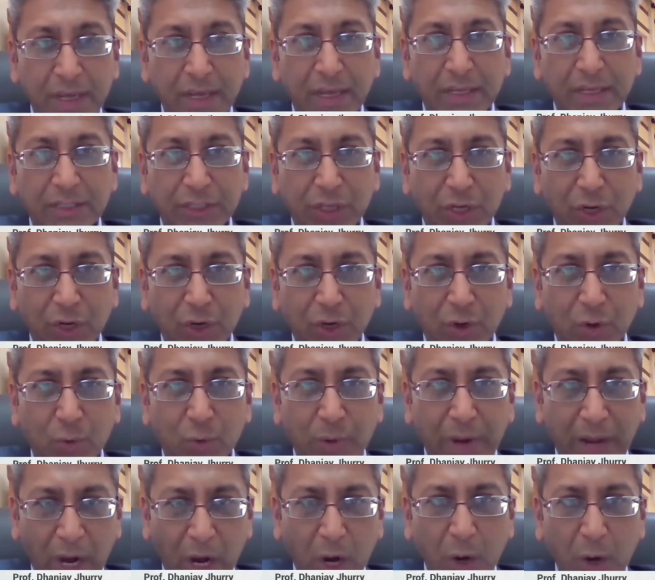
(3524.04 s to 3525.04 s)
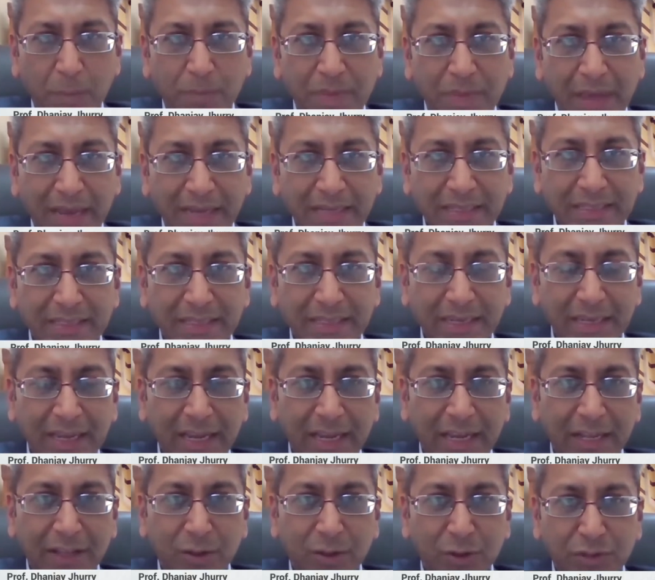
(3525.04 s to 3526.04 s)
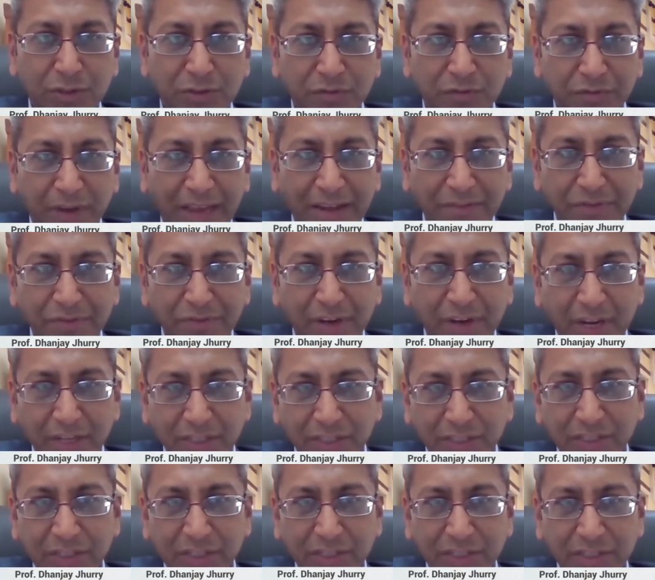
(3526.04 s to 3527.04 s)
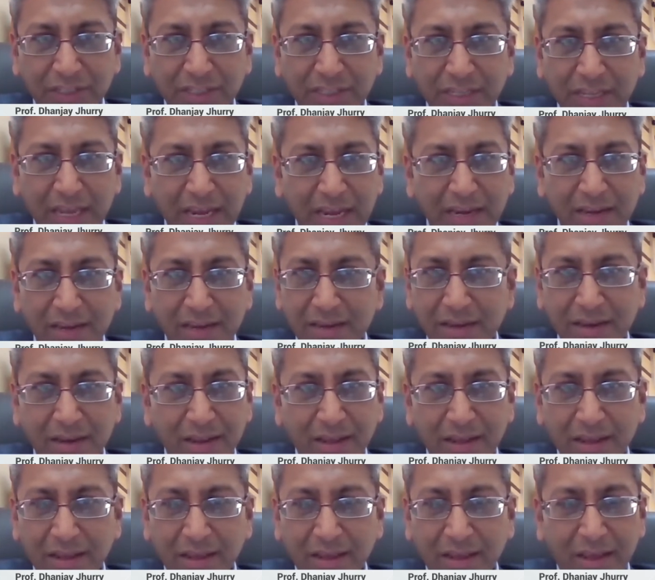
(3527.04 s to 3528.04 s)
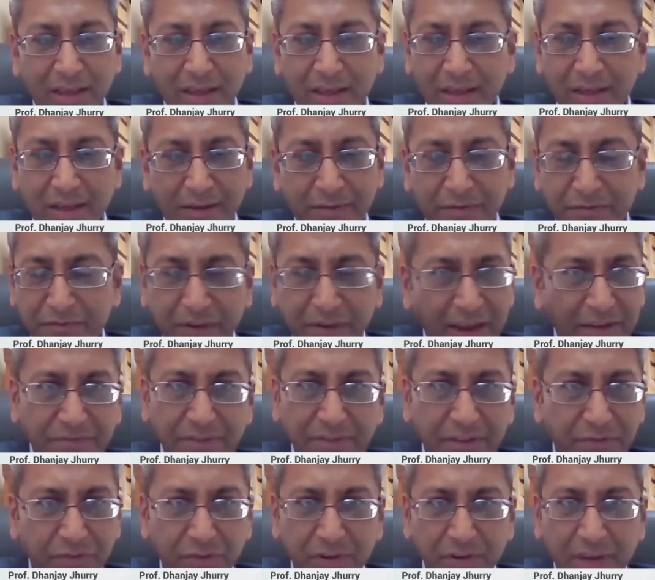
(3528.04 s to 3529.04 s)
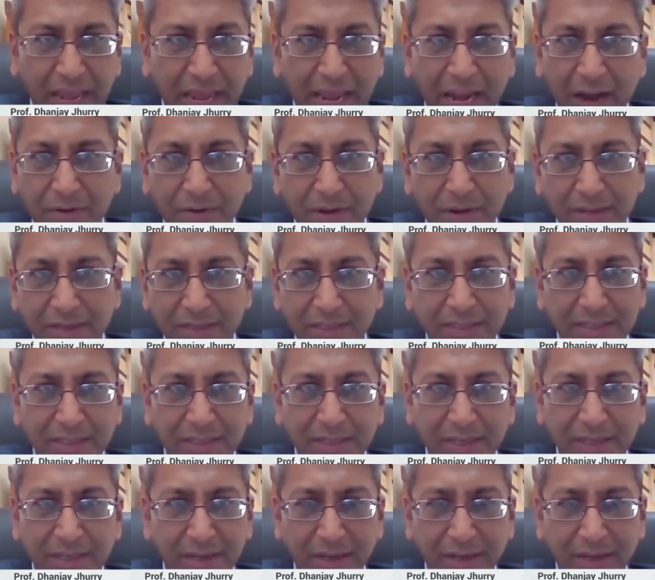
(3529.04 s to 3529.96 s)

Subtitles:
So we hope that those 5 clusters in 5 different areas